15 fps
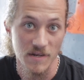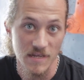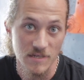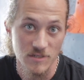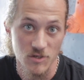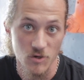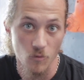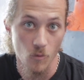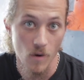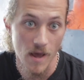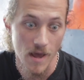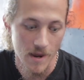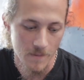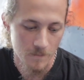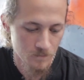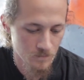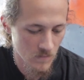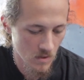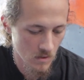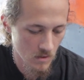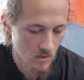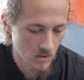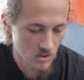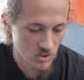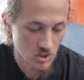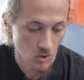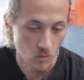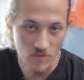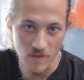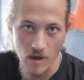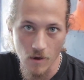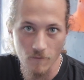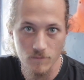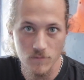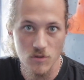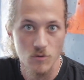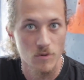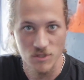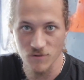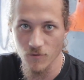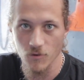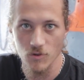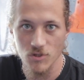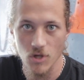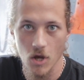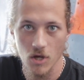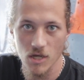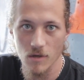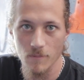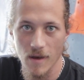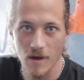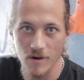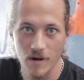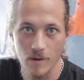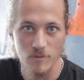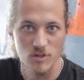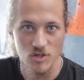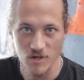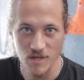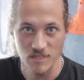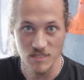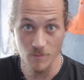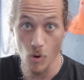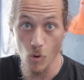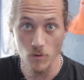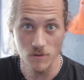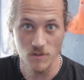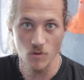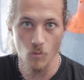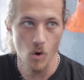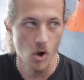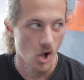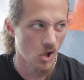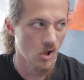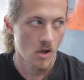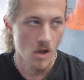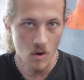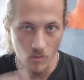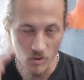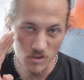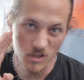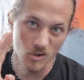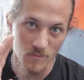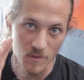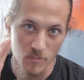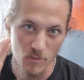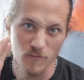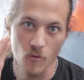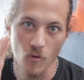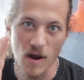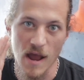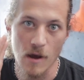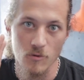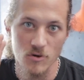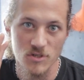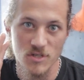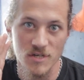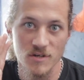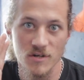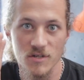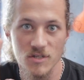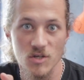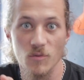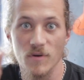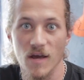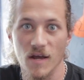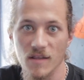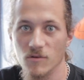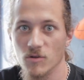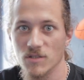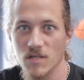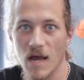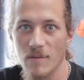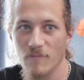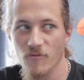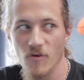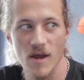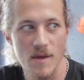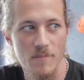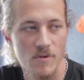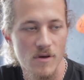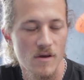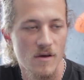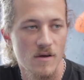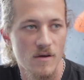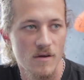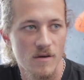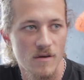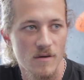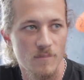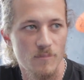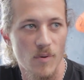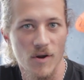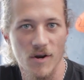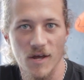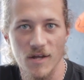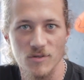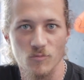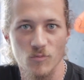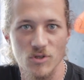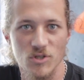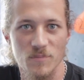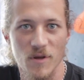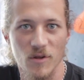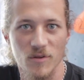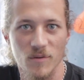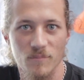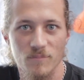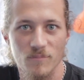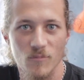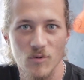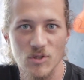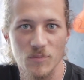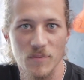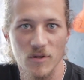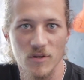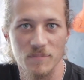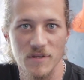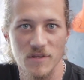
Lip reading: easier way. So without too much further talking about it, I'm going to start getting some holes in the wall. We're a little bit before hours here, so we got a little time frame, but we should be able to beat